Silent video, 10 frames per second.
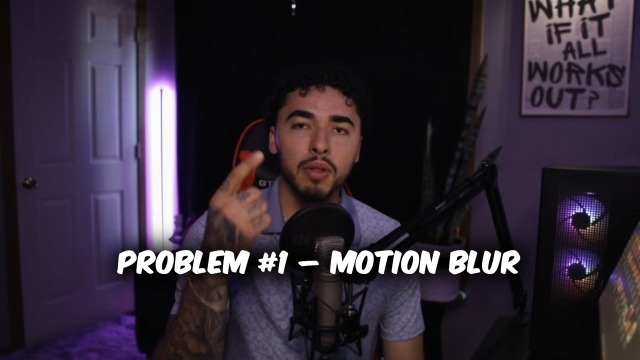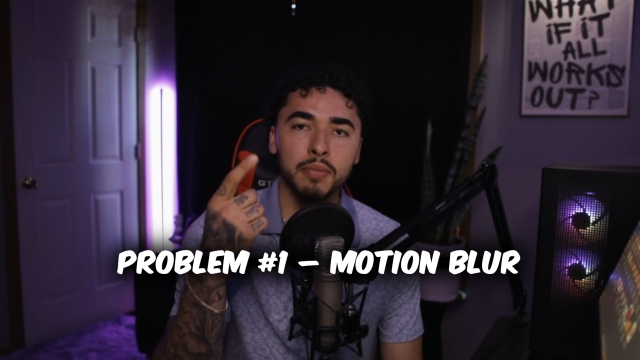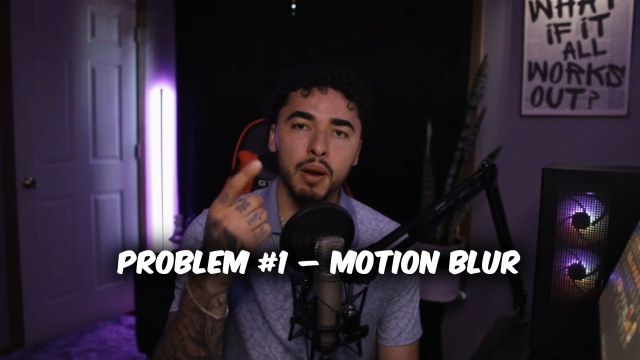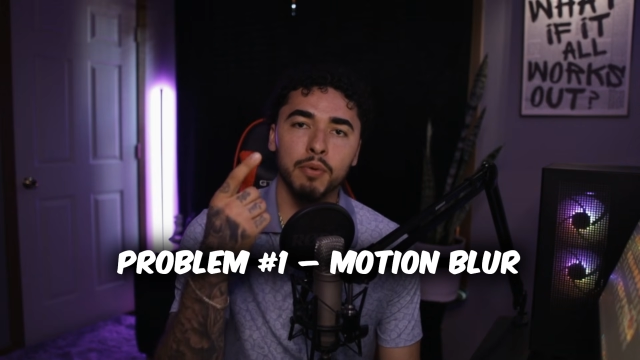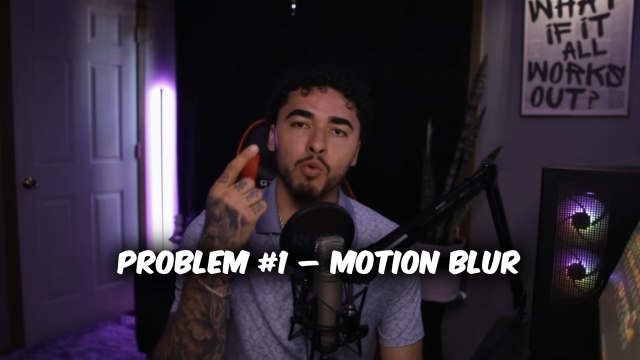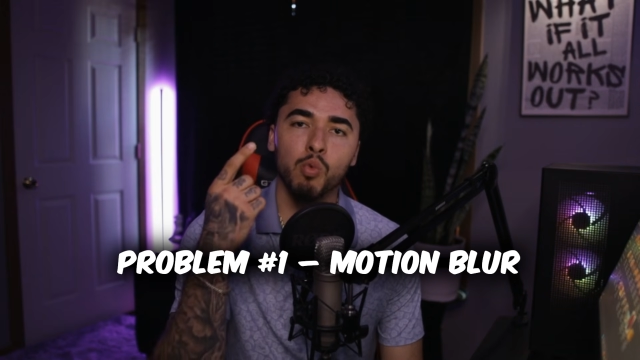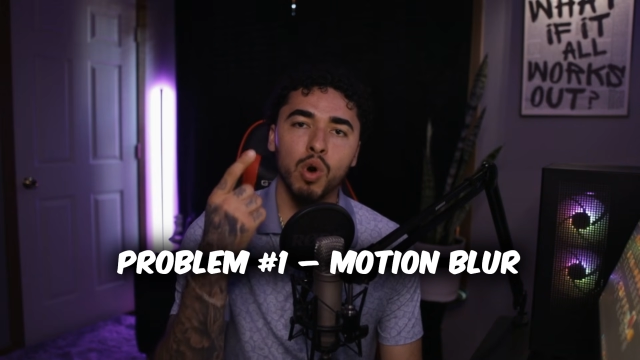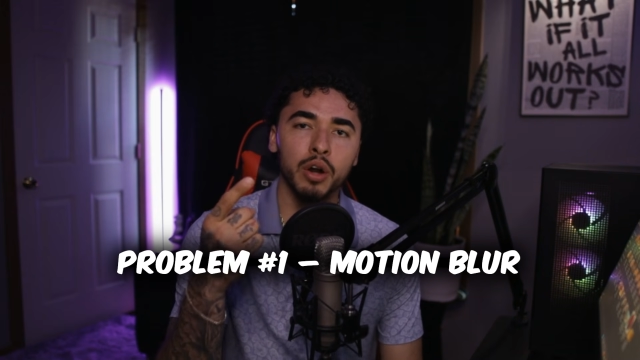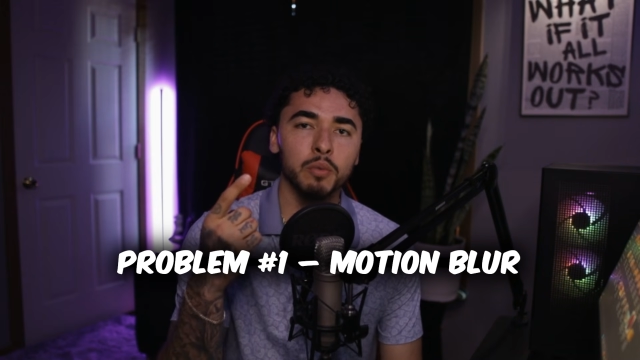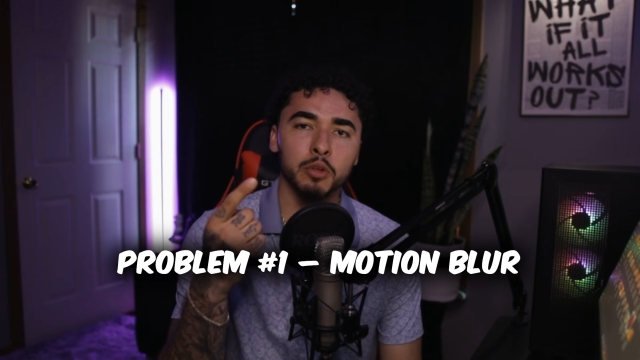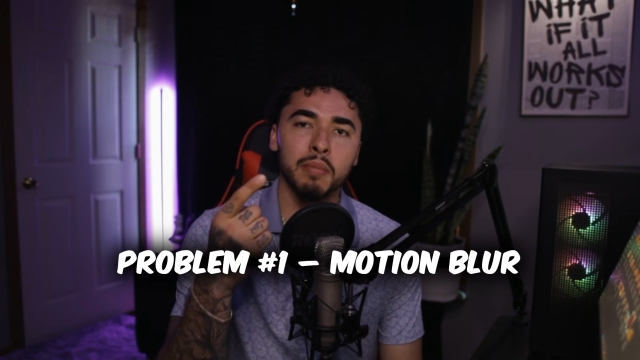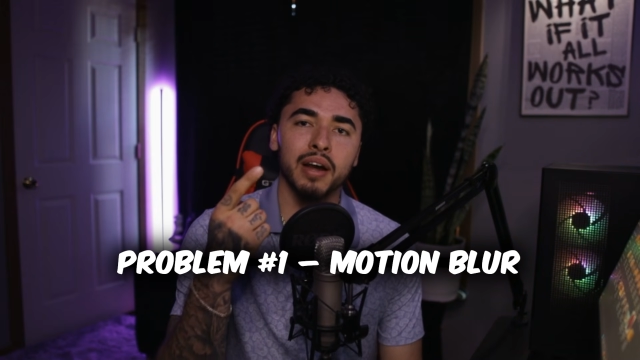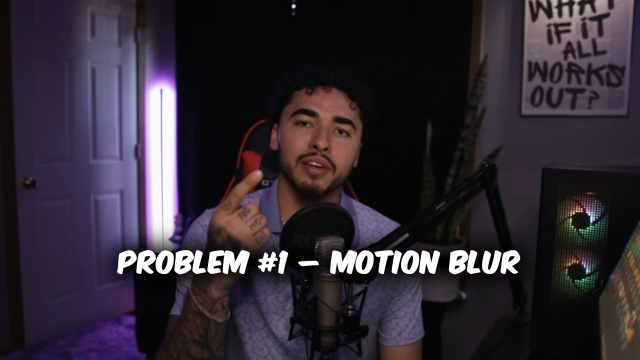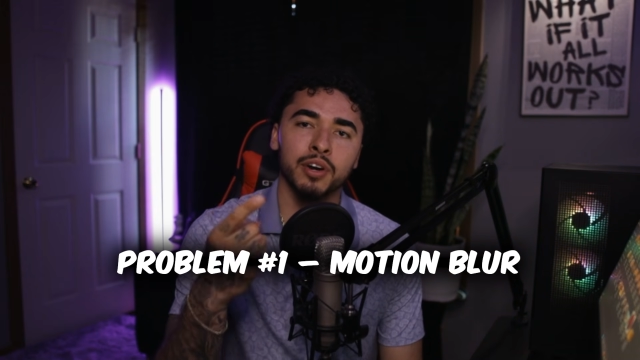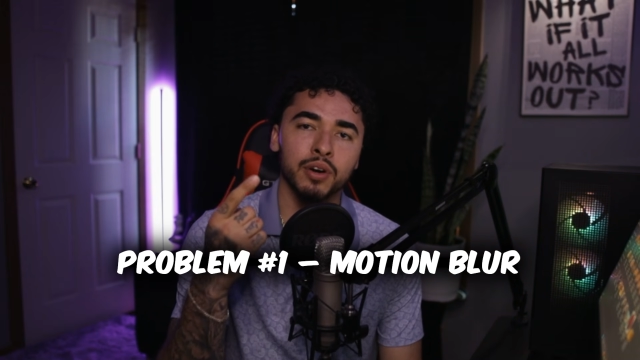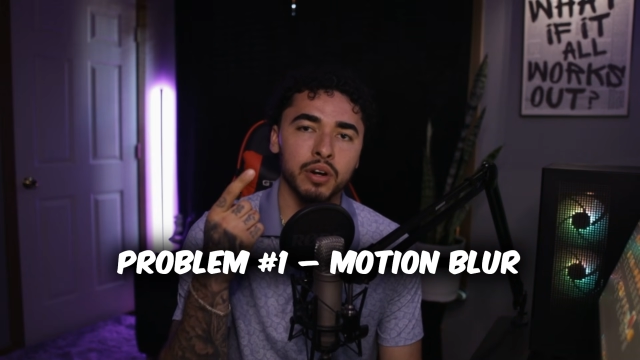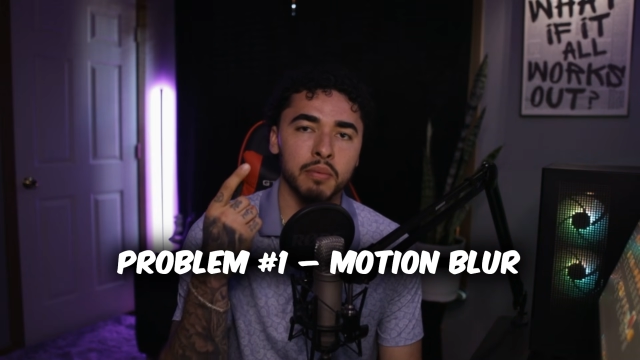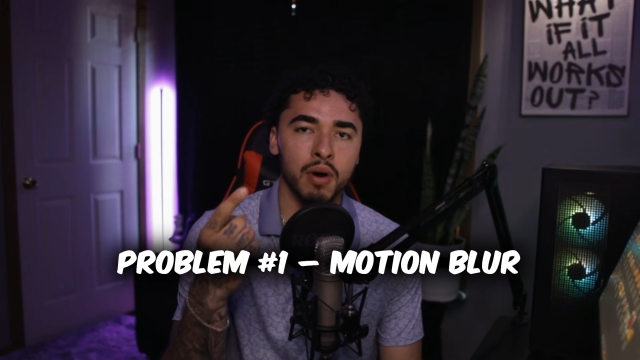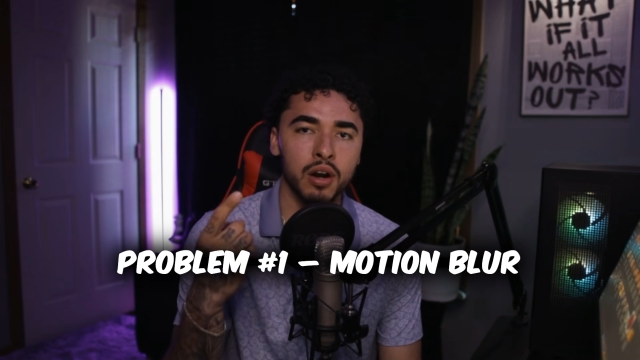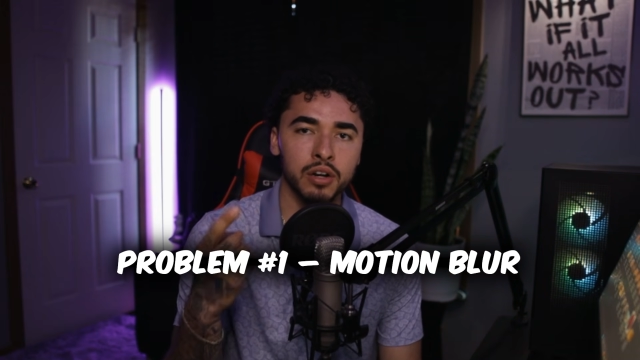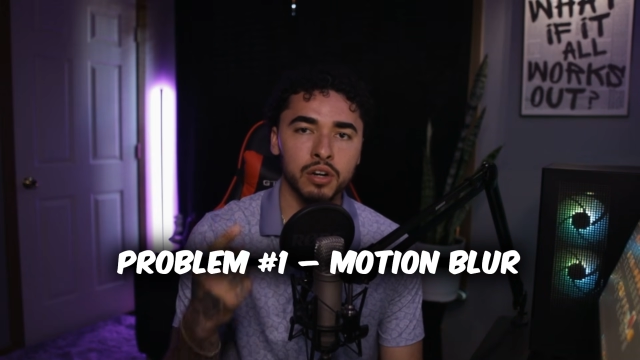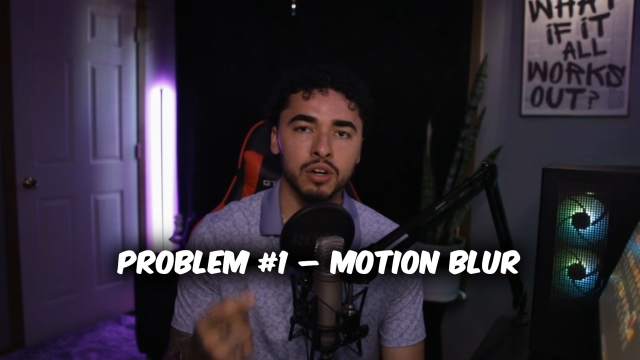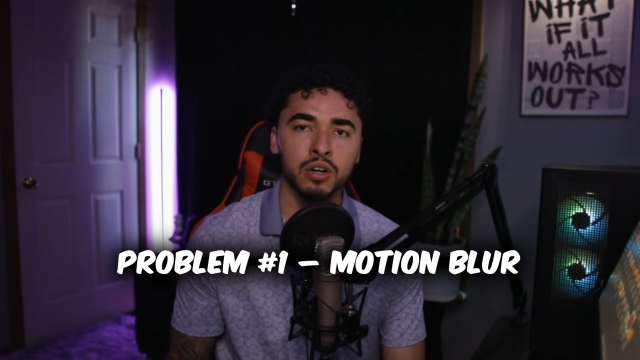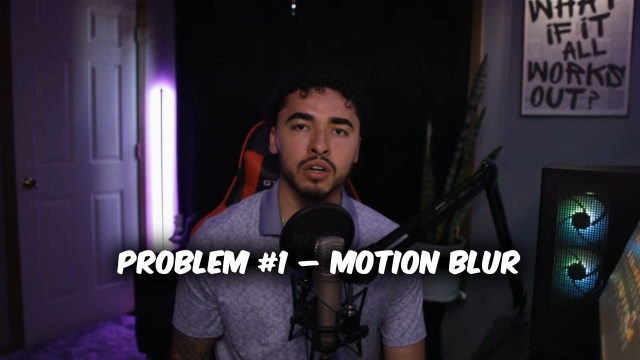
number one with my current monitor